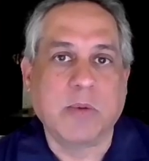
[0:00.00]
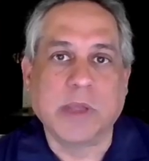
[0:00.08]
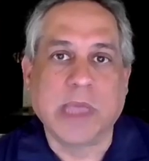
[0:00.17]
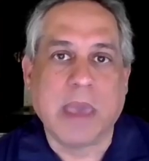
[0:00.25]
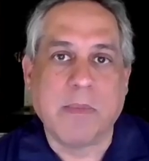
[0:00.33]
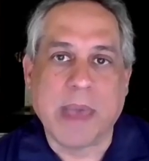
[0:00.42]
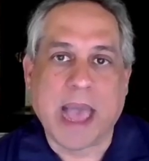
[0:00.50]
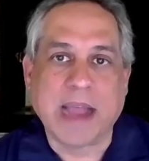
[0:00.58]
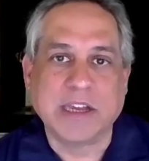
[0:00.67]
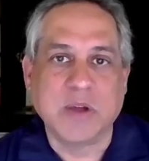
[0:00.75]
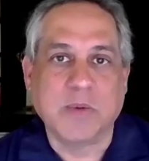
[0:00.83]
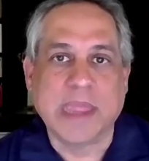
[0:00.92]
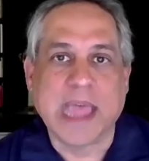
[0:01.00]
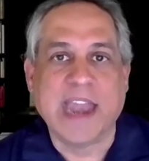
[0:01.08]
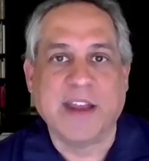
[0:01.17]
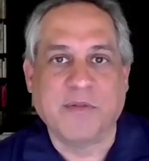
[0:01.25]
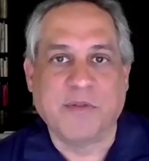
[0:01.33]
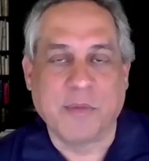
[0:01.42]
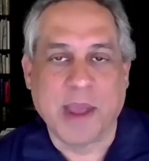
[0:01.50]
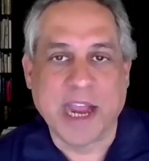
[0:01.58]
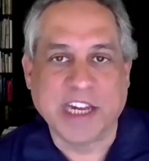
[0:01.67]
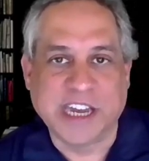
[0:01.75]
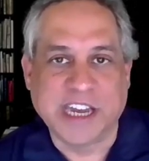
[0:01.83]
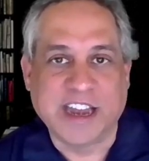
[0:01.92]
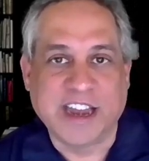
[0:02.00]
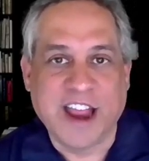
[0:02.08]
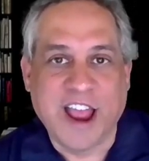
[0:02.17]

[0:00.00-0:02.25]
will get back to you with that information.